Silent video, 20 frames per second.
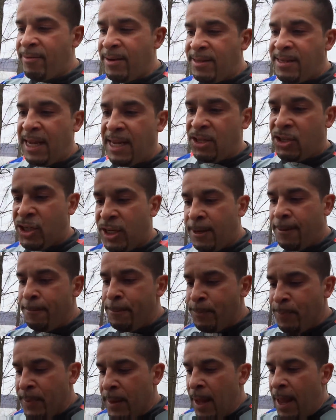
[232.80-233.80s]
of intention
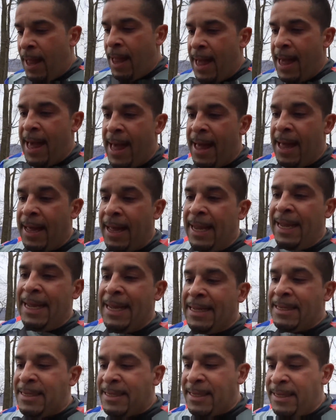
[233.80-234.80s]

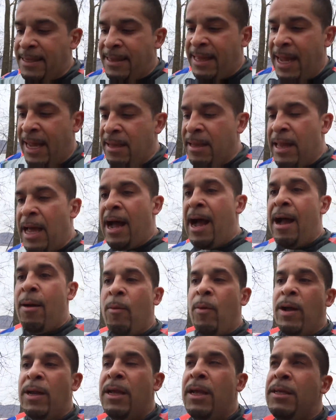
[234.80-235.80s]
is that I
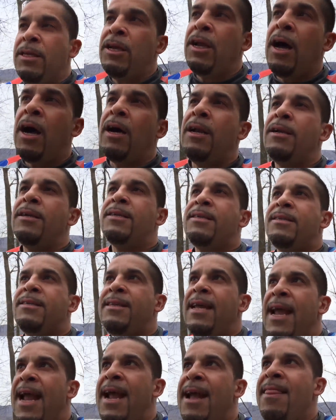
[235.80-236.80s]
want you to
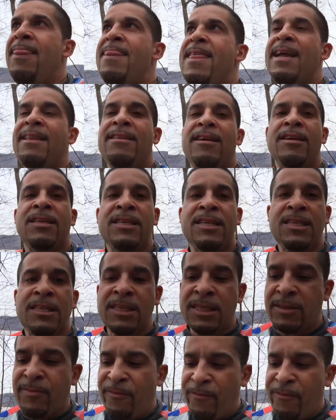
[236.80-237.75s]
understand that there's